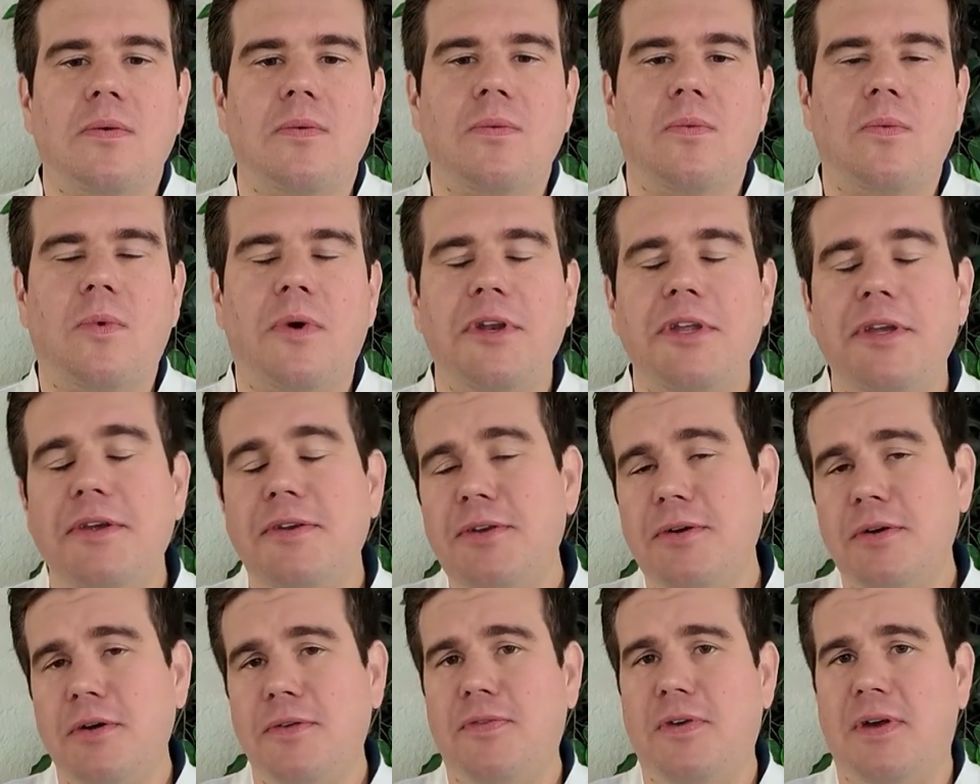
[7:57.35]
What do you
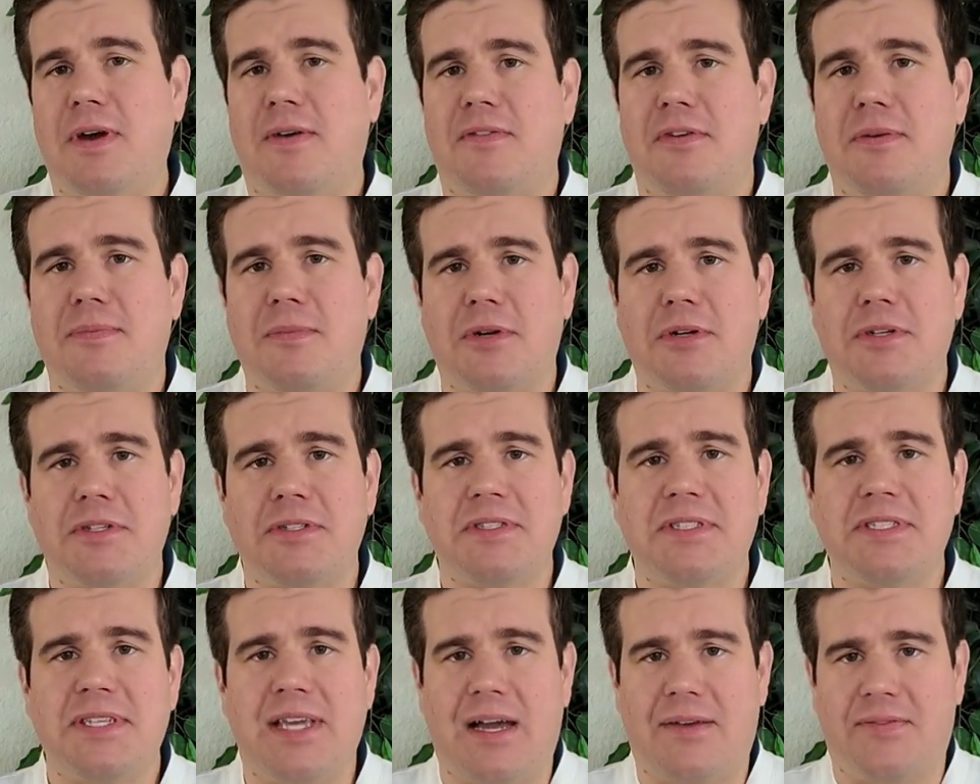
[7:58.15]
do if you have an
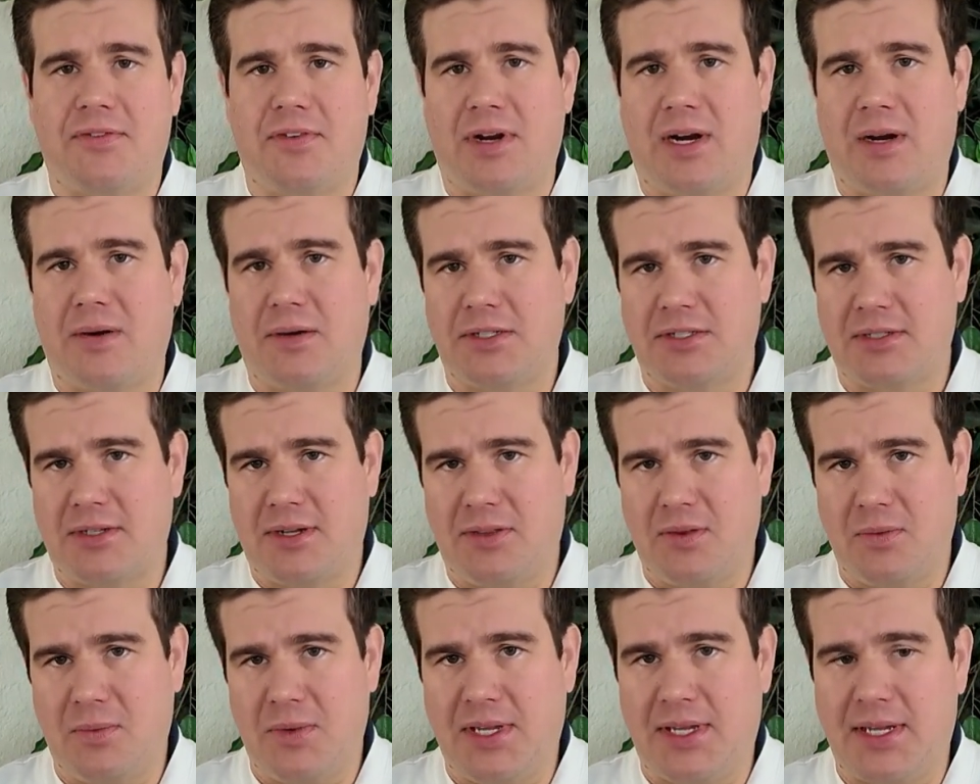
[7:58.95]
emergency after hours or
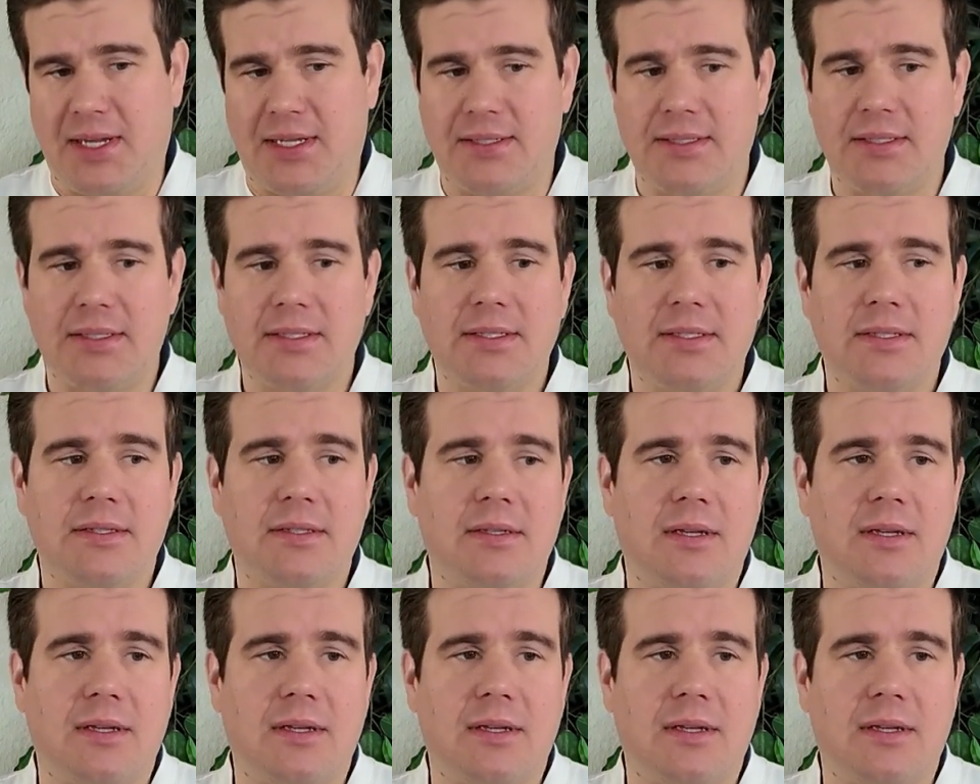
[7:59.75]
on the weekends?